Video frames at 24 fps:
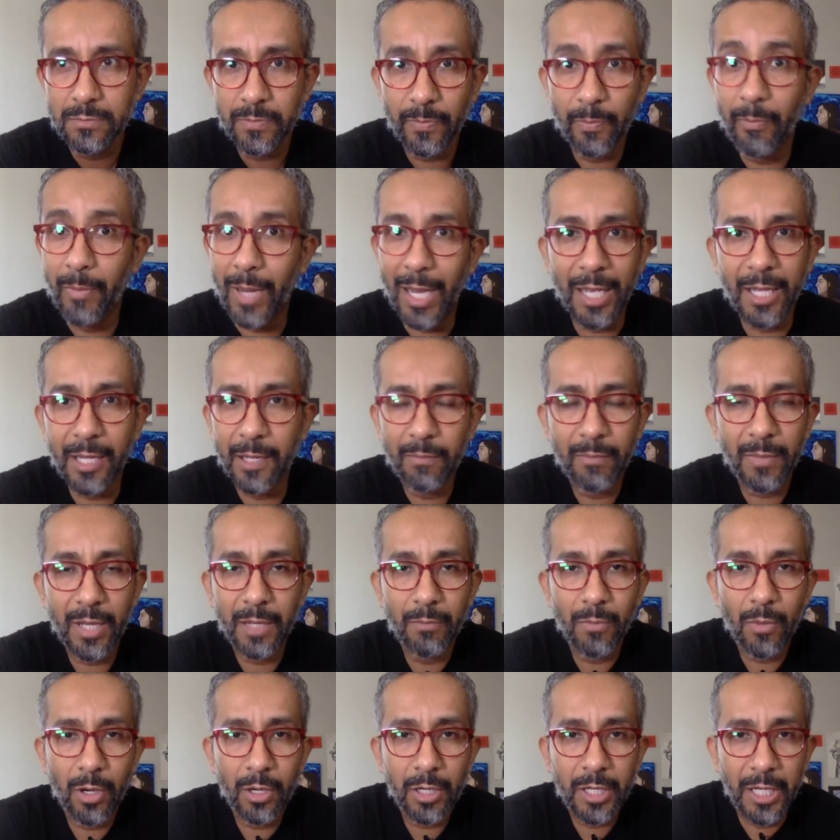my
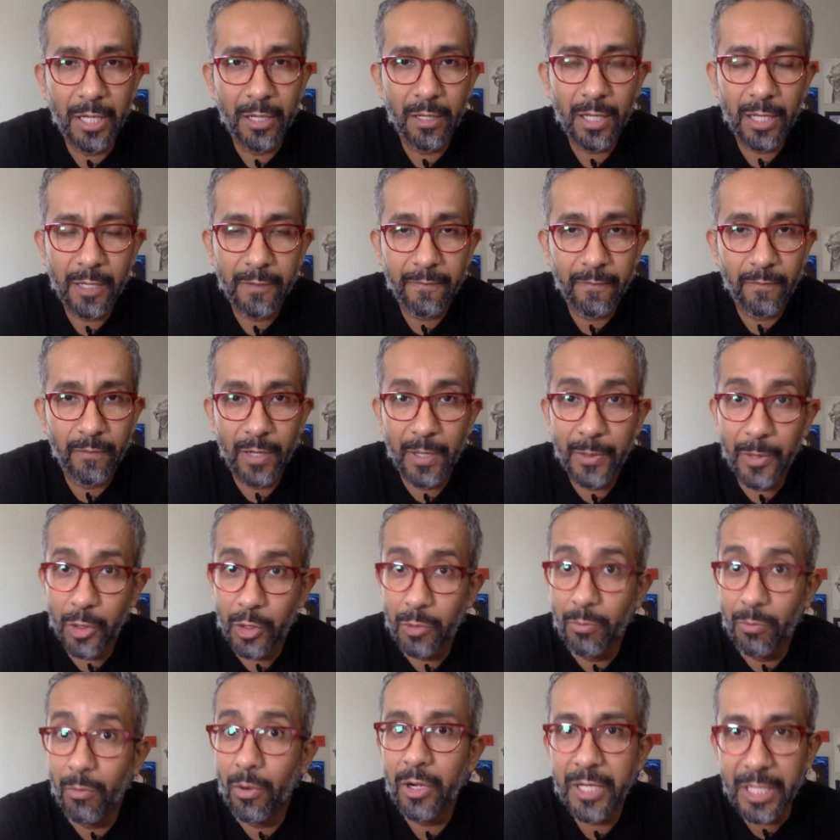market. Like
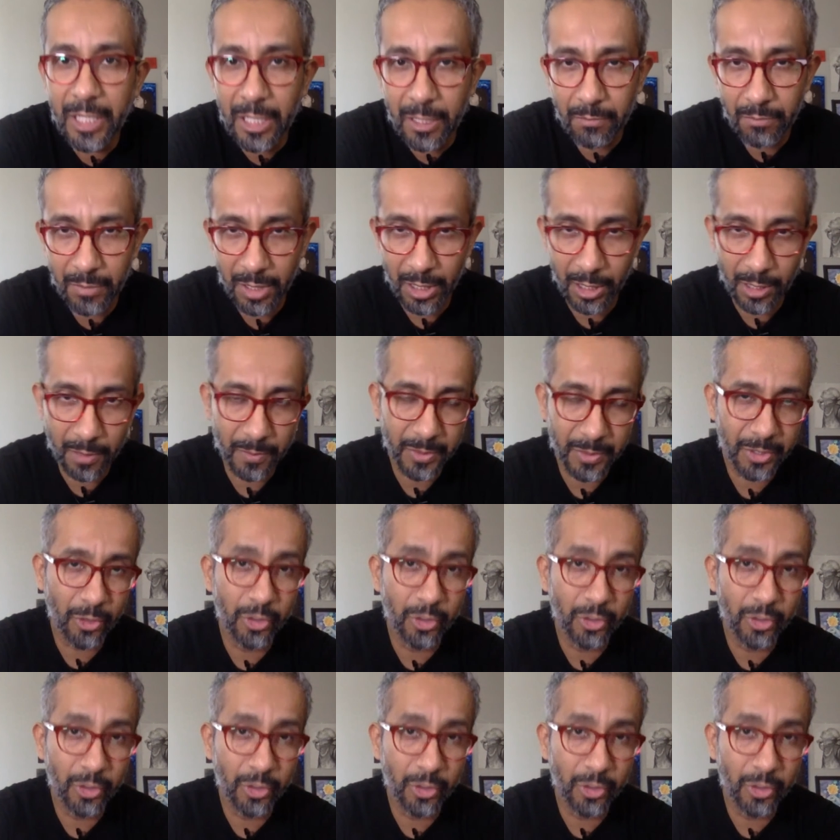there's marketing memes,